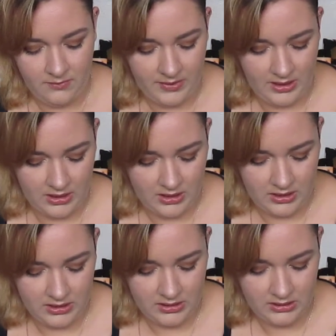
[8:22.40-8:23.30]

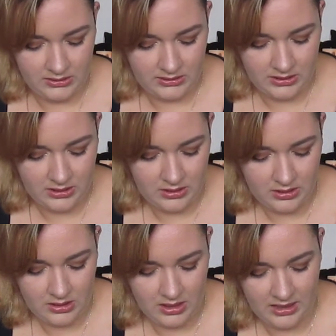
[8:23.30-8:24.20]
because
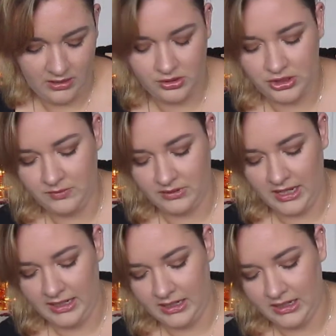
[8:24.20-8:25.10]
I thought she would
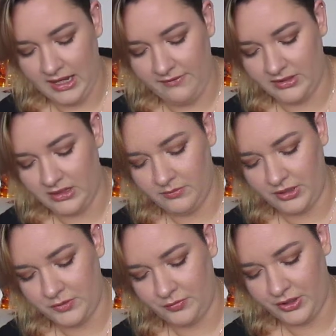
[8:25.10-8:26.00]
like it, and I have a ton of
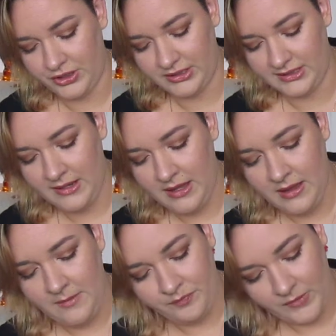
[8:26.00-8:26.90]
blush brushes.
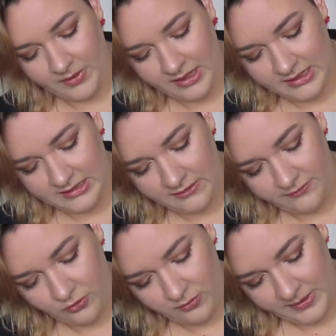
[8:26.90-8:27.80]
But it is the
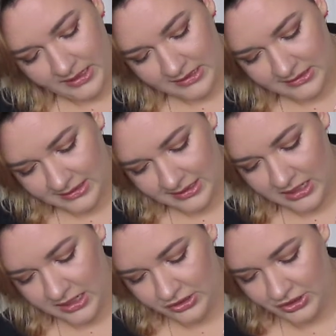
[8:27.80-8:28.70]
4-piece
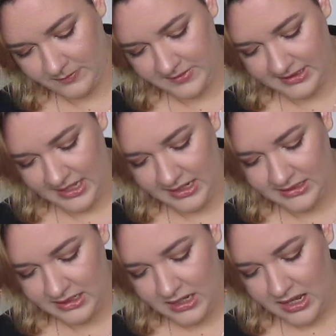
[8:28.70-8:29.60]
touch-up
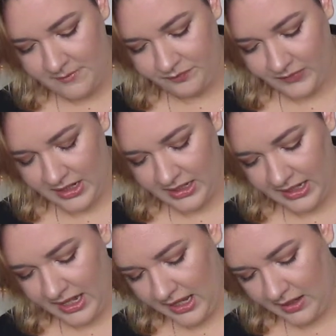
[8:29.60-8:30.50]
set, and it
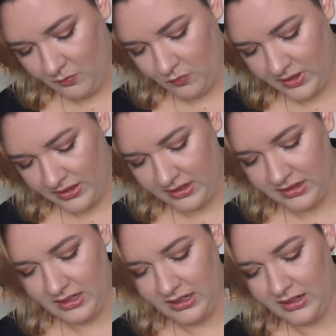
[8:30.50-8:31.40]
came
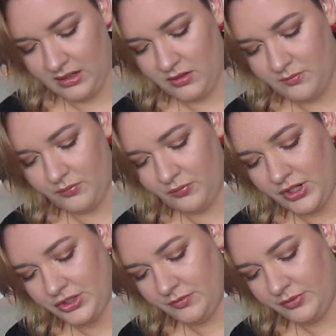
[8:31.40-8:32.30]
with the
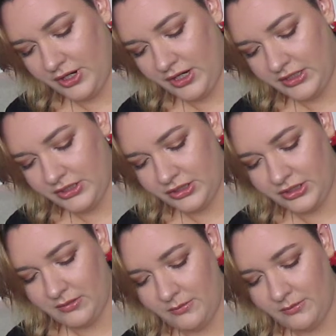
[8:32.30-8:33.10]
blusher brush,